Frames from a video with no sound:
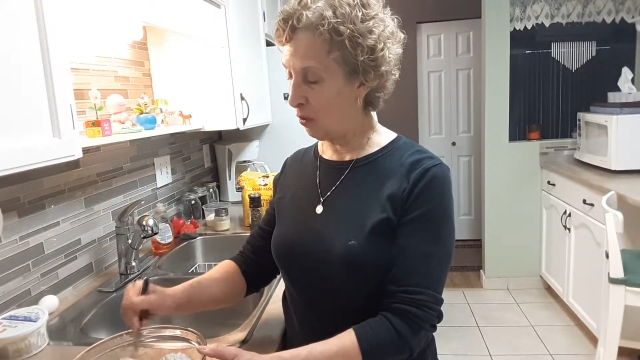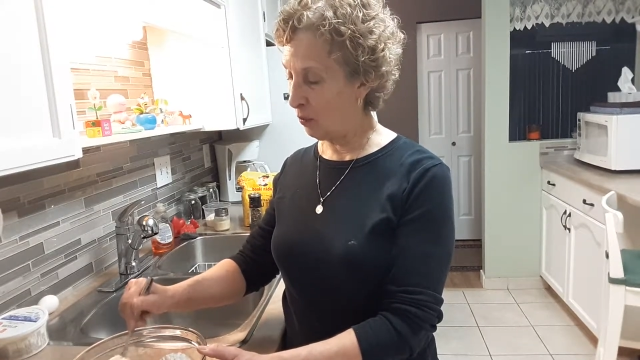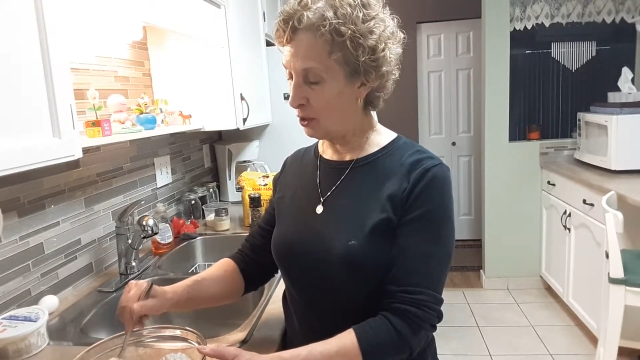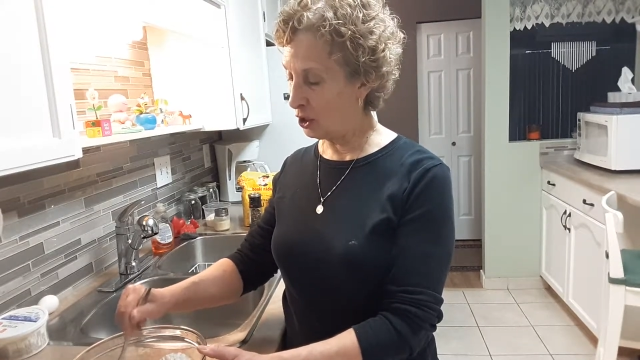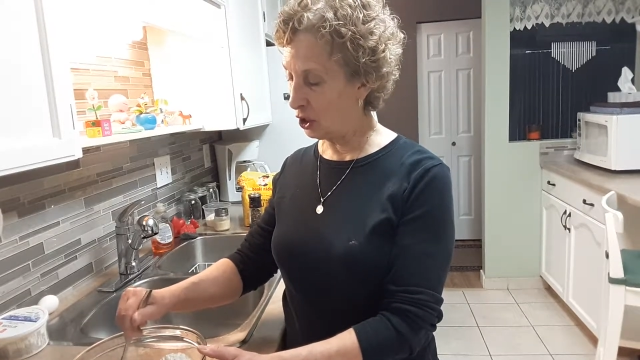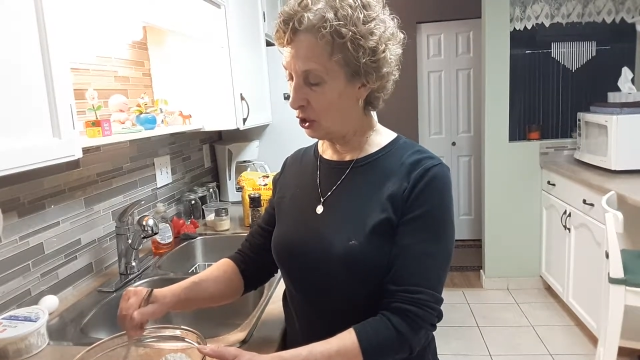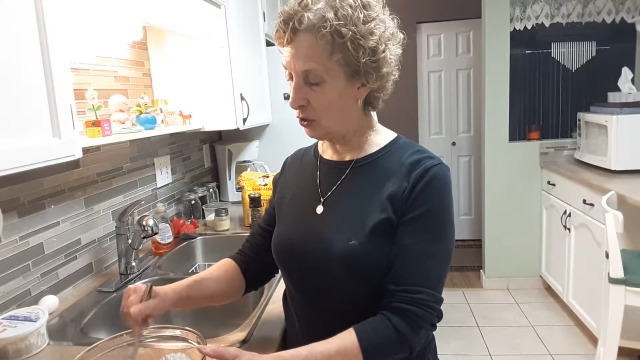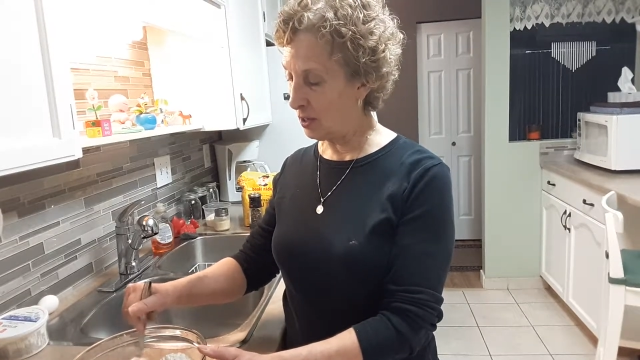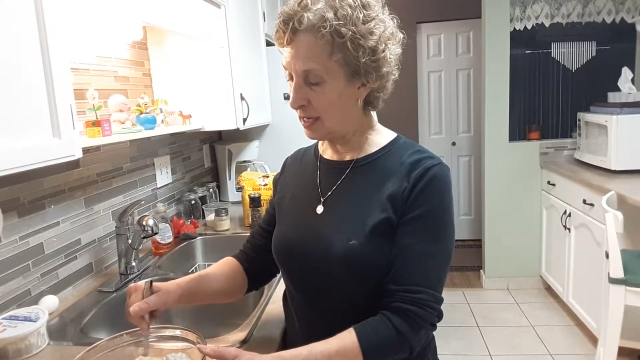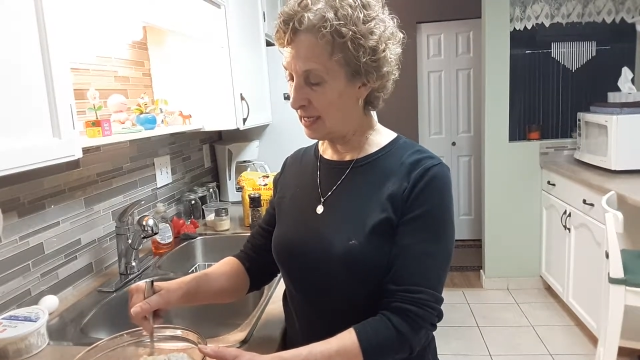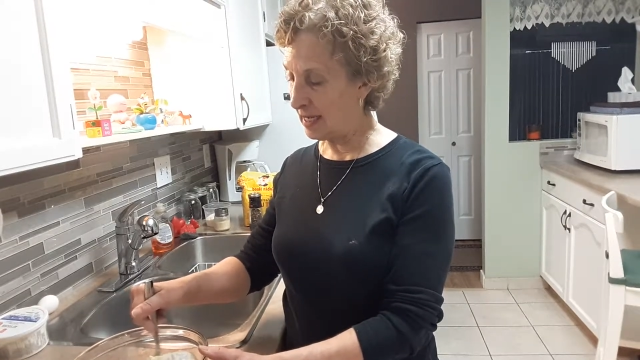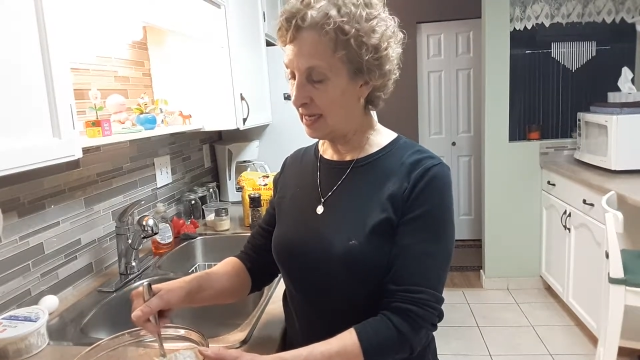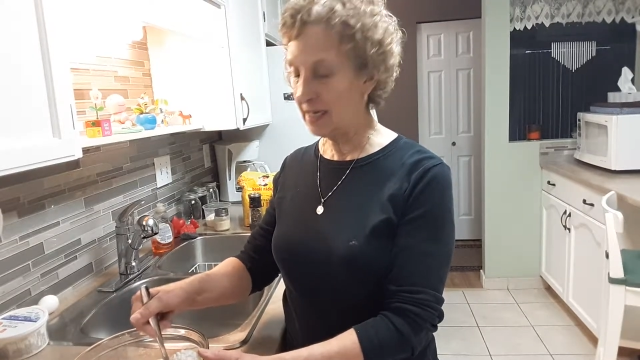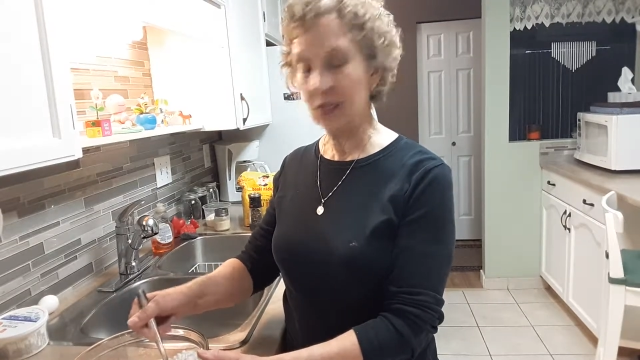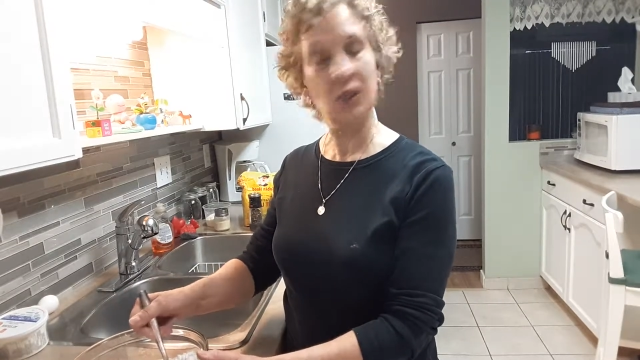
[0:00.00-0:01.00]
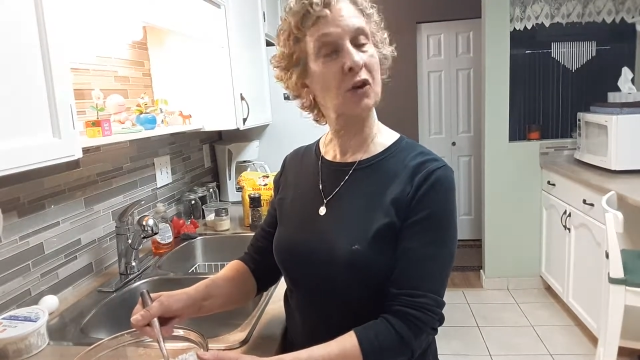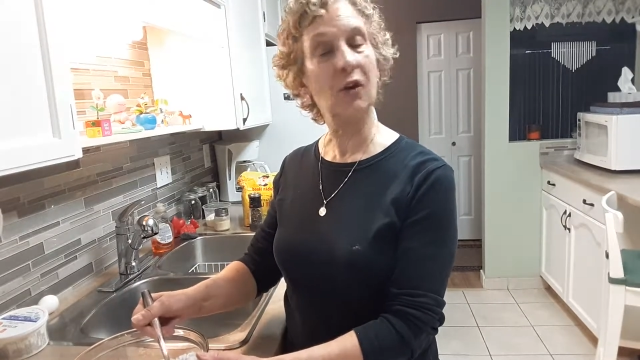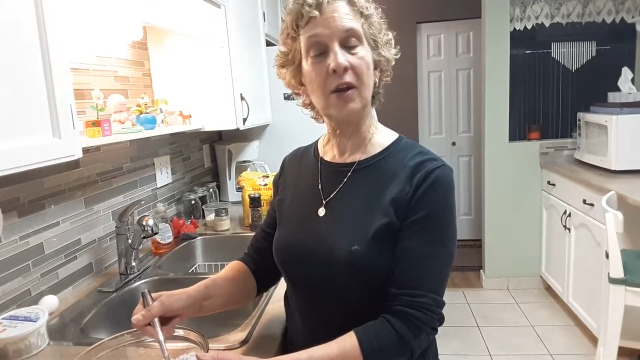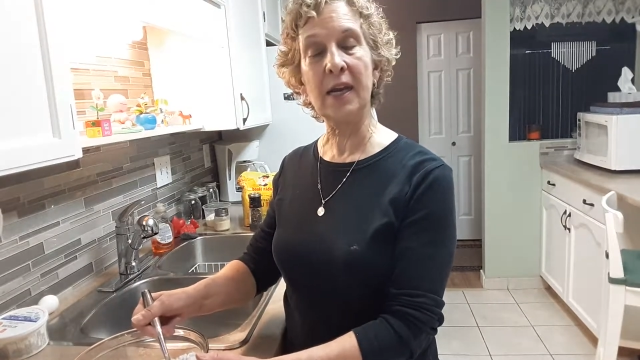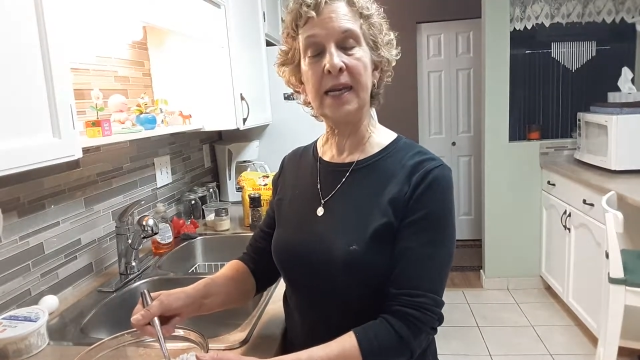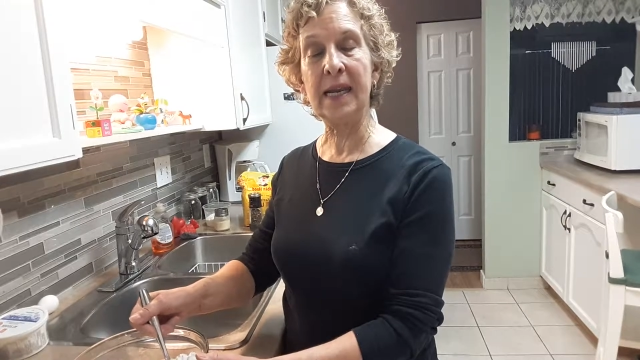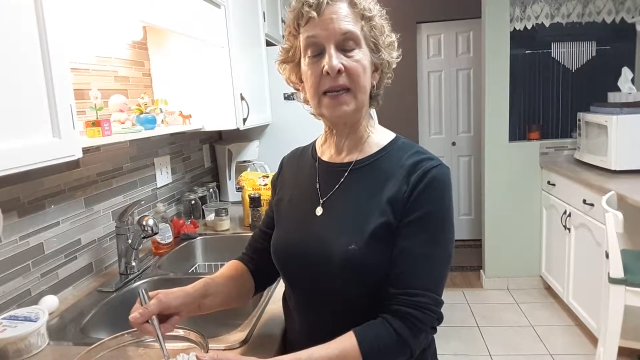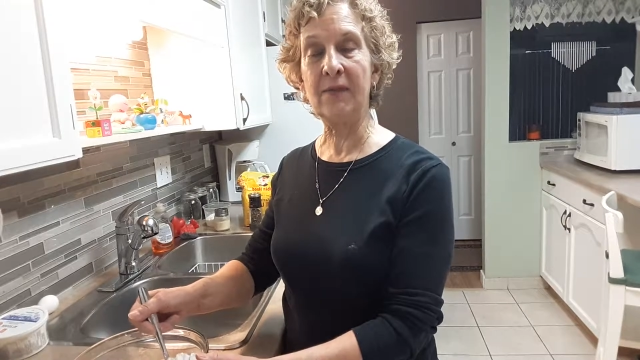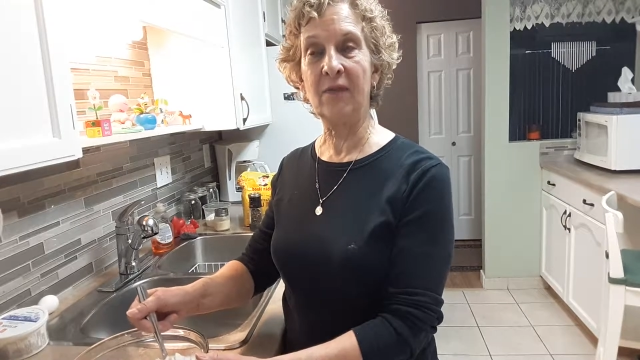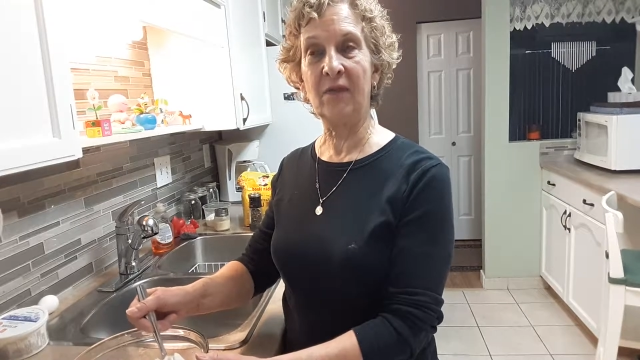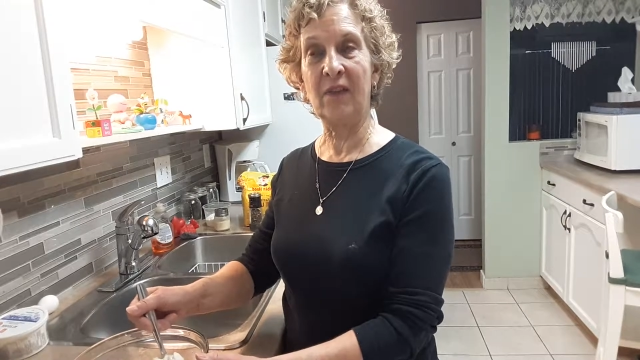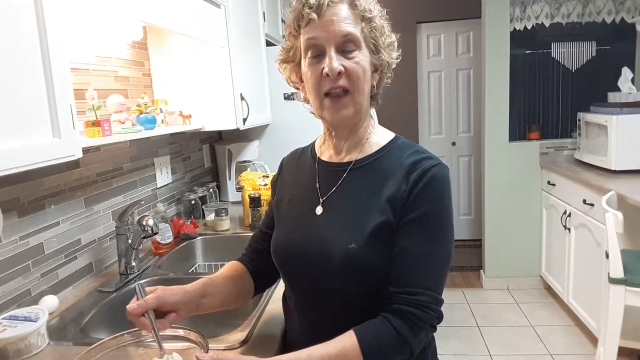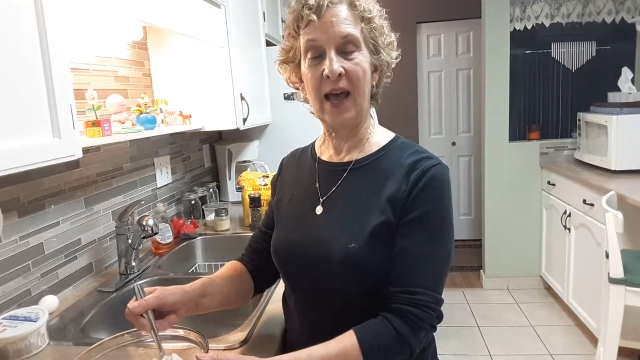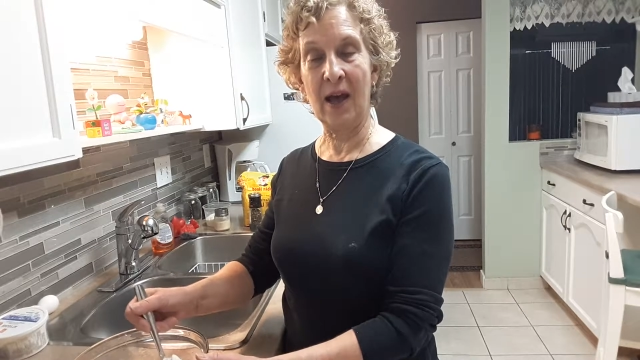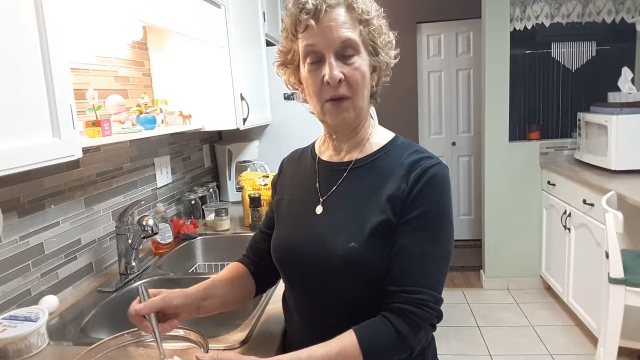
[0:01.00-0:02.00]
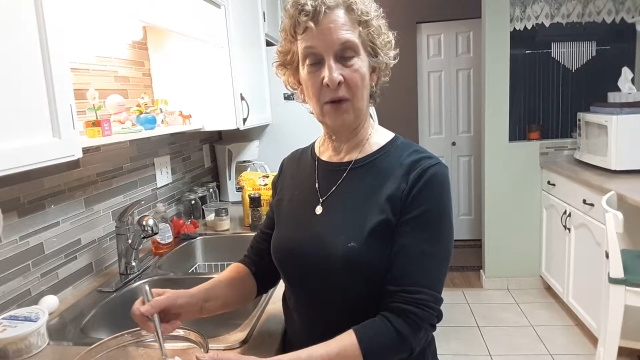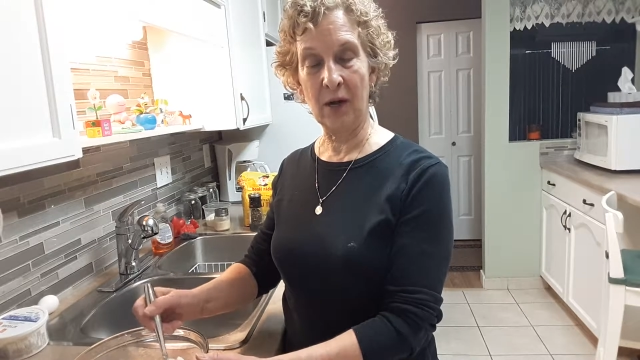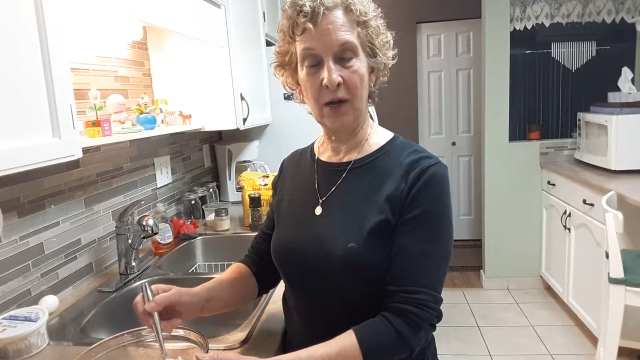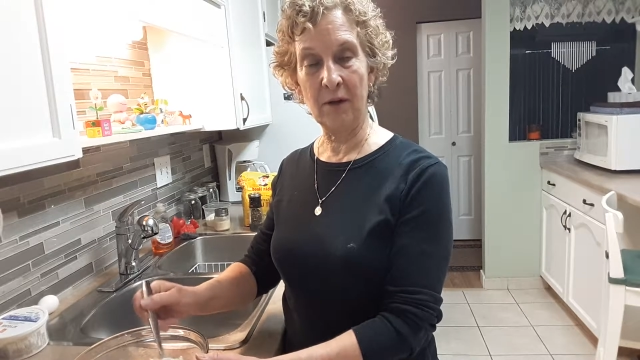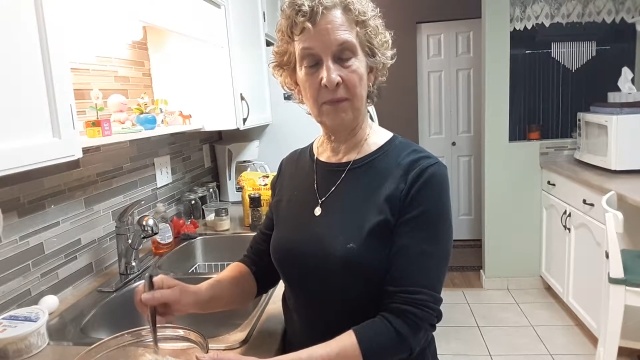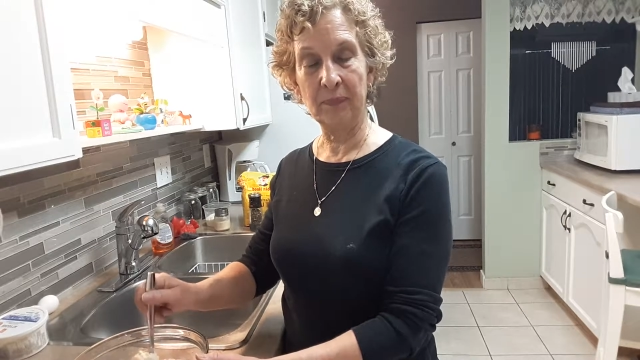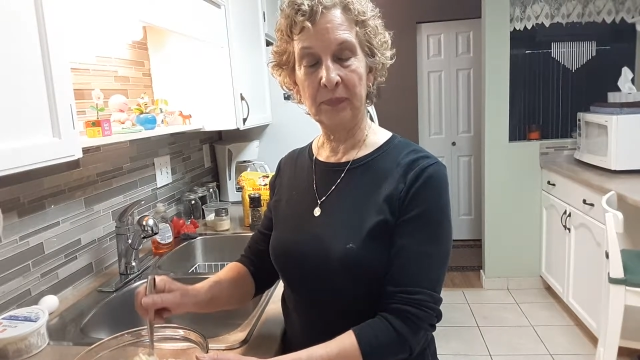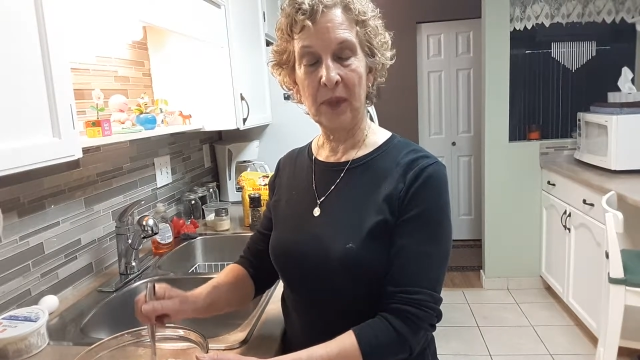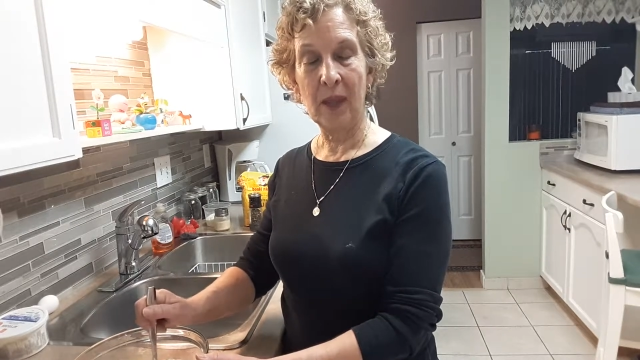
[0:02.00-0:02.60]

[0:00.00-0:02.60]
what you're going to need is you're going to need flour,